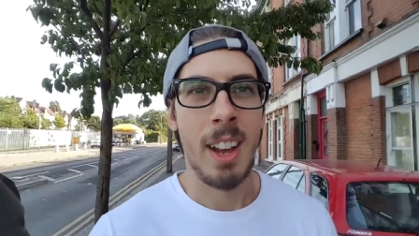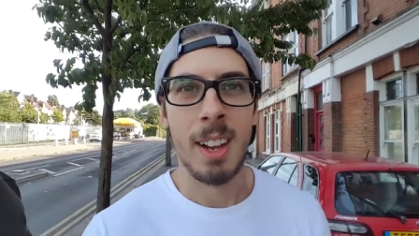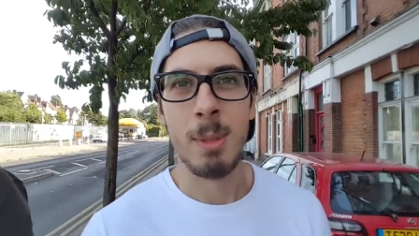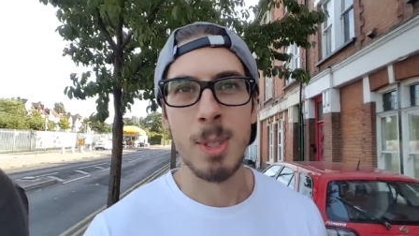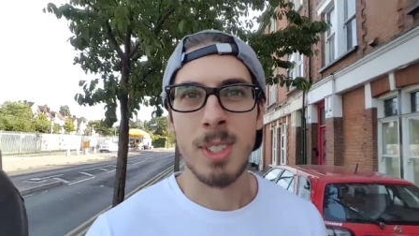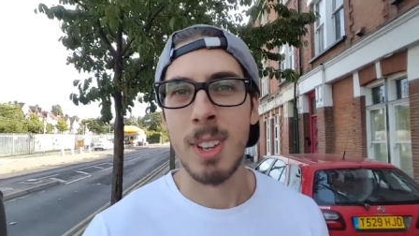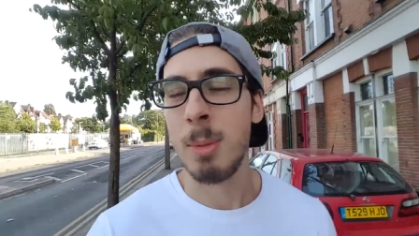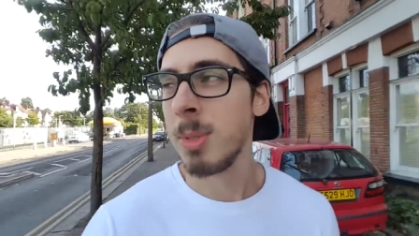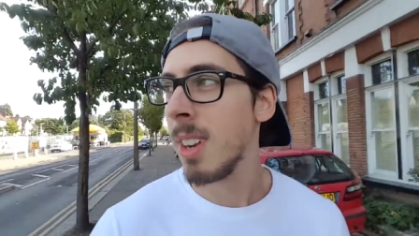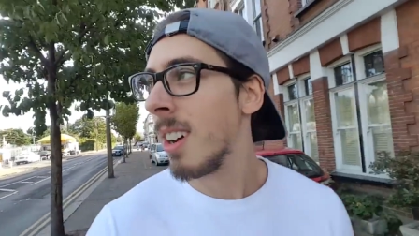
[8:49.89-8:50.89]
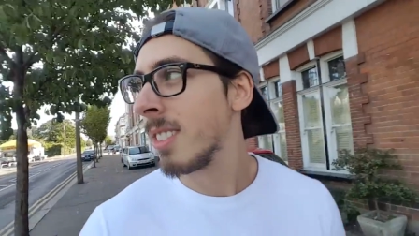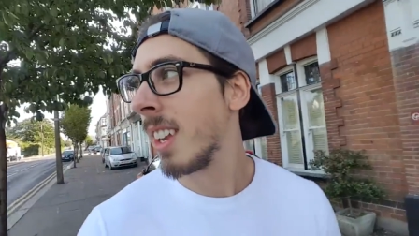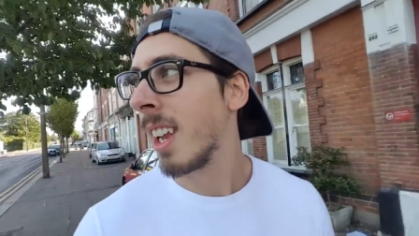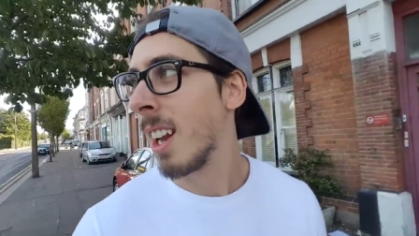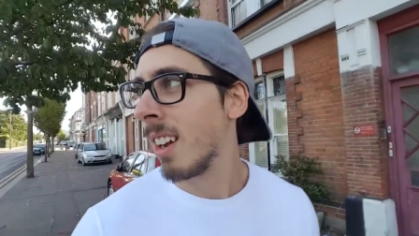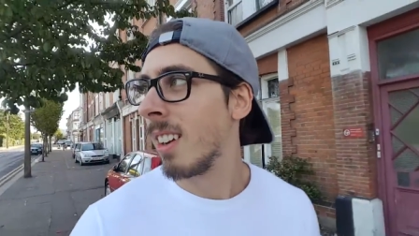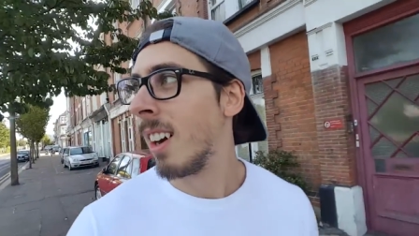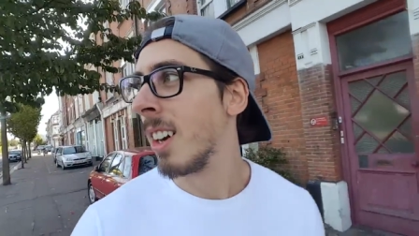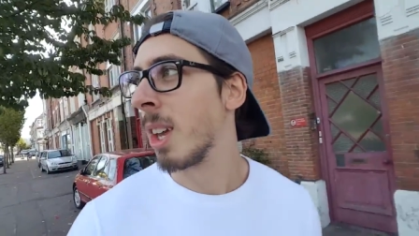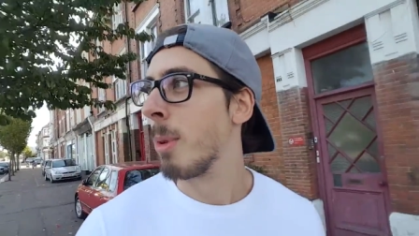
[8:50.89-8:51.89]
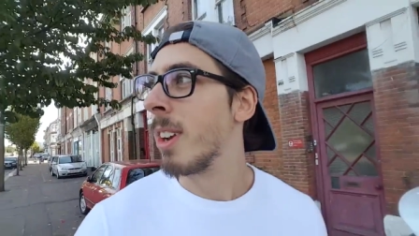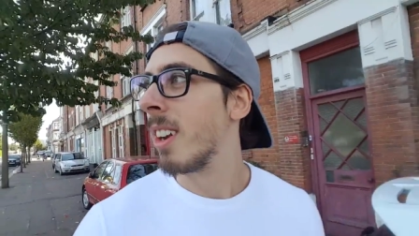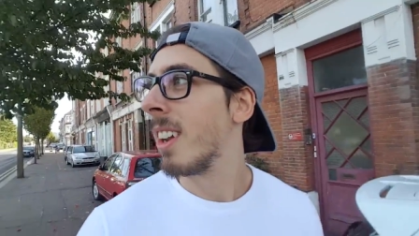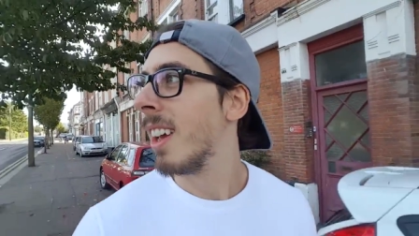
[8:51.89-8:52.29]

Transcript: It was, it was an articulate argument.